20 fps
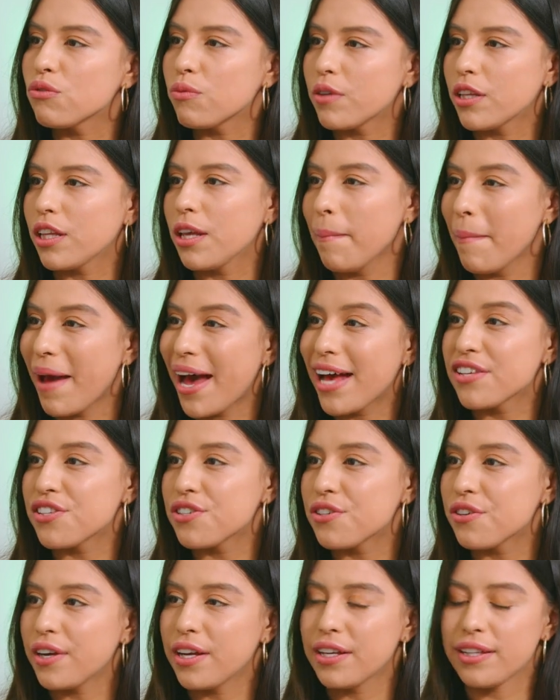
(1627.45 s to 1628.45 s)
really
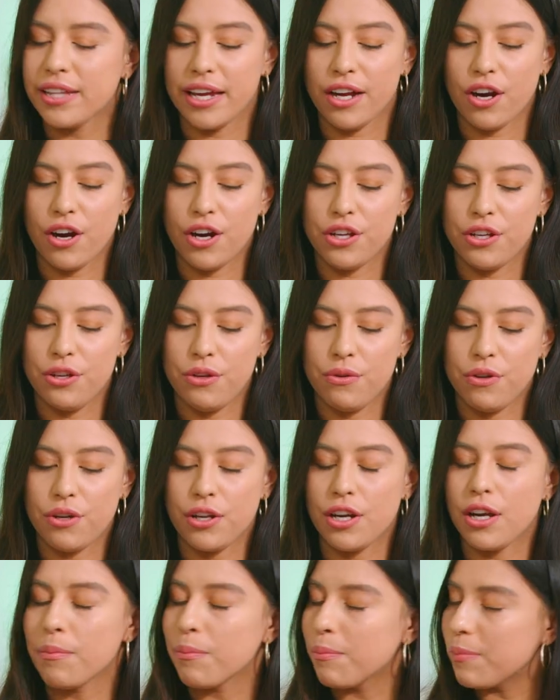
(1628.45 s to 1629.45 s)
master it. Like, are you
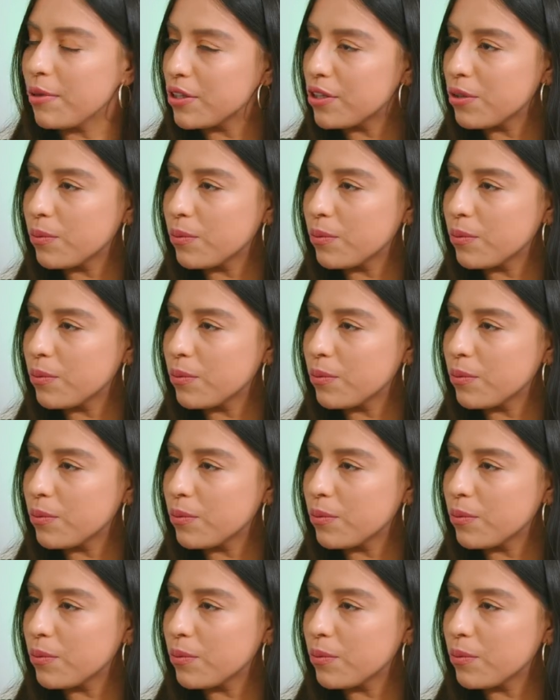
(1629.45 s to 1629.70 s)
good at building